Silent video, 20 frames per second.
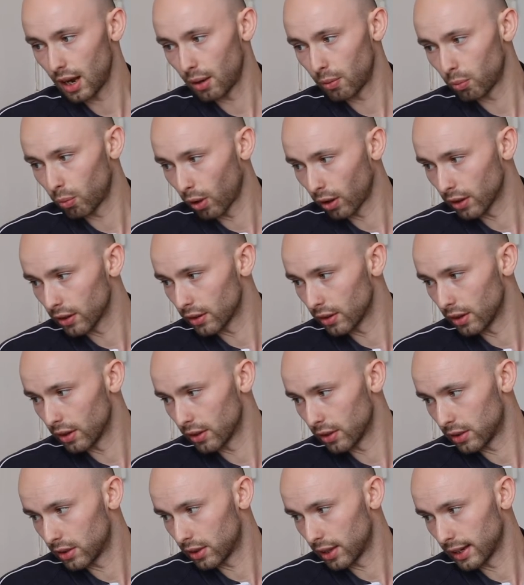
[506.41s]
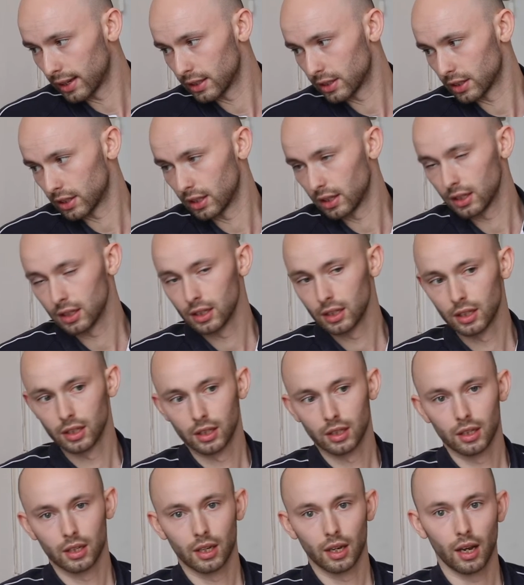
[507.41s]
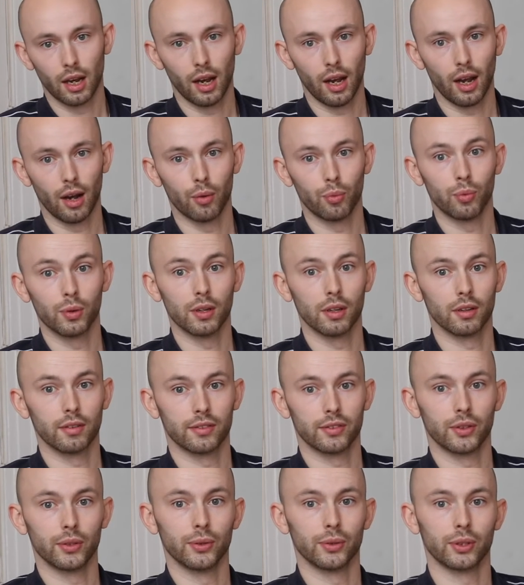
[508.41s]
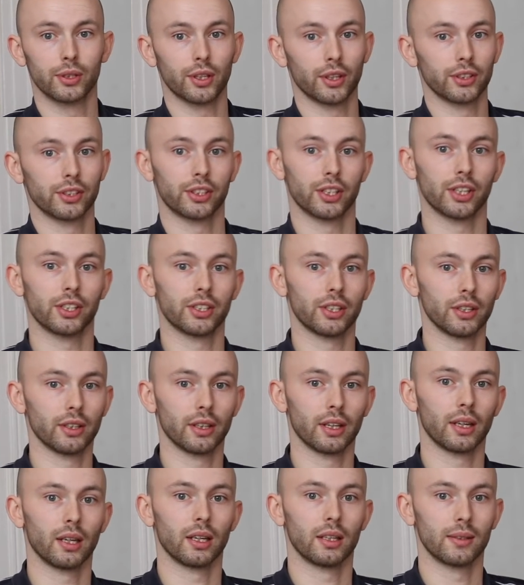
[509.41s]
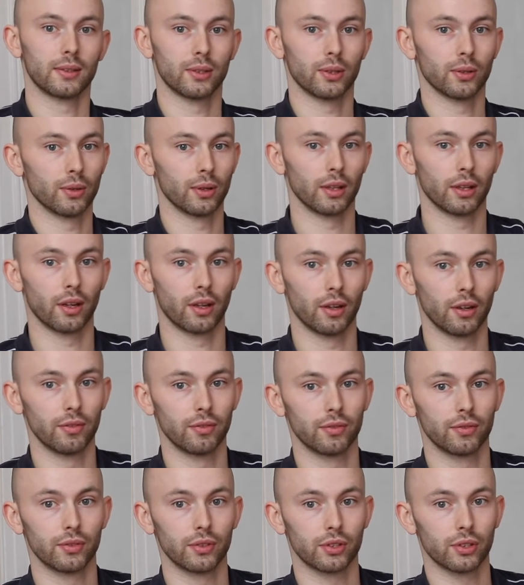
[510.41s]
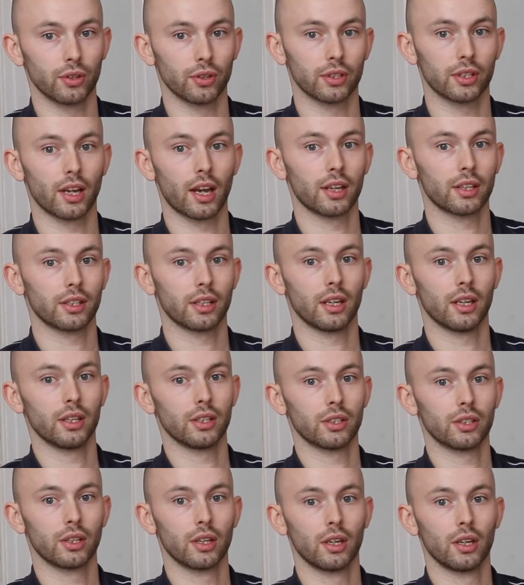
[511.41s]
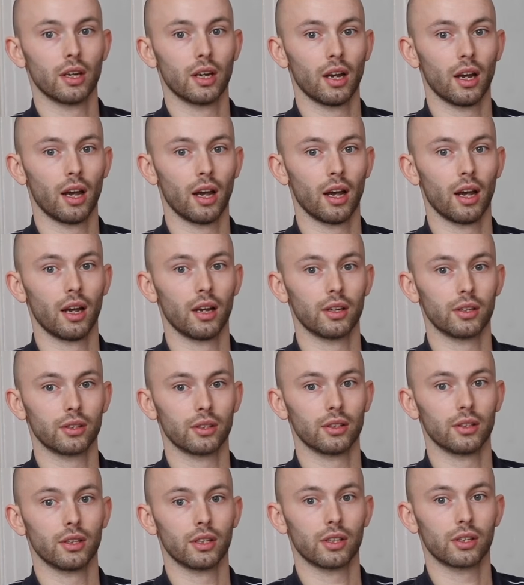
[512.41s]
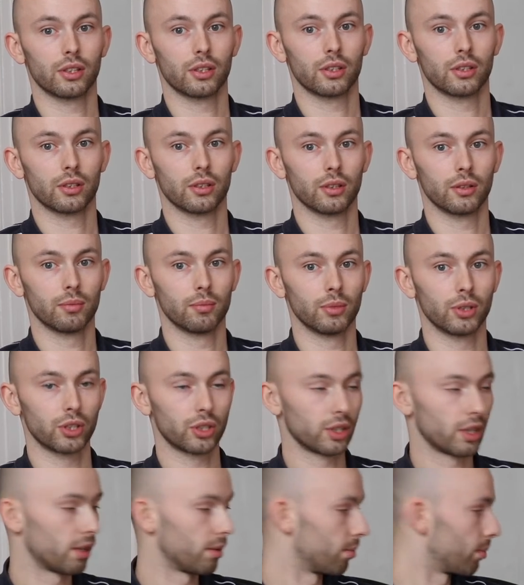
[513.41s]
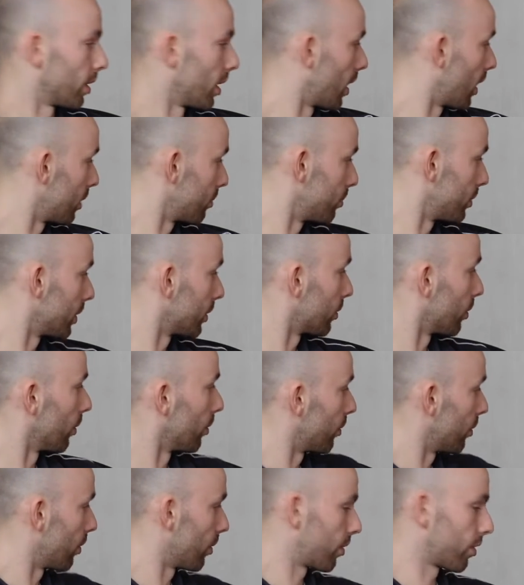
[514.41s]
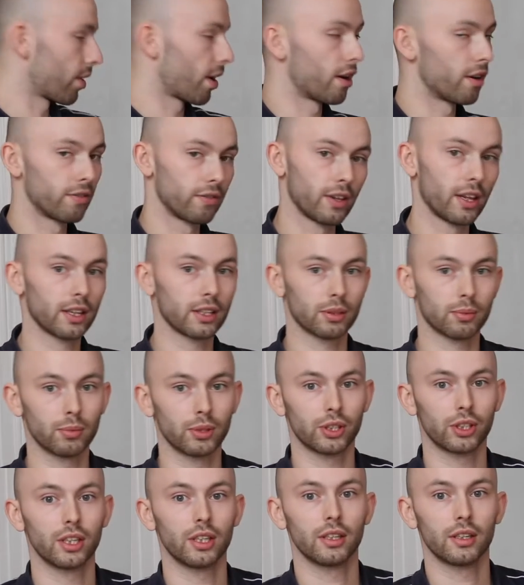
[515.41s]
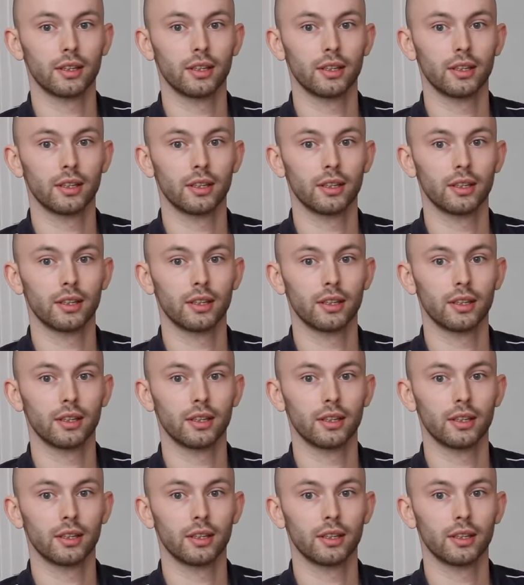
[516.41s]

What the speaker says: One of the things that we have used consistently and to a lot of success is this machine behind me called the Theraflex machine.